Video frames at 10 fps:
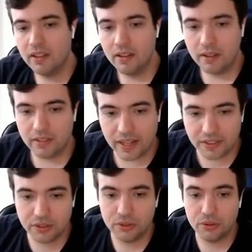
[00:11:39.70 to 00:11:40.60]

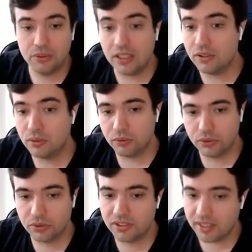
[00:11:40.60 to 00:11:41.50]
next to these 2.
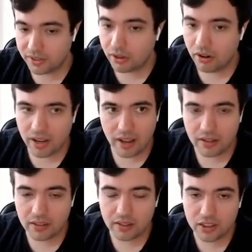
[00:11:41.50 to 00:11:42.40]
So 6-card
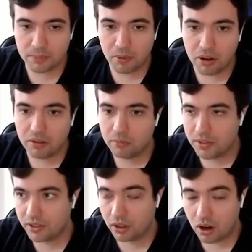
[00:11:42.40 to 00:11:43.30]
hand in this spot
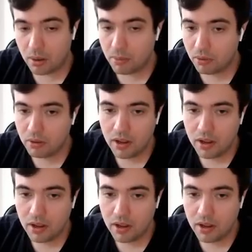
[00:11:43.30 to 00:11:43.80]
with the combo.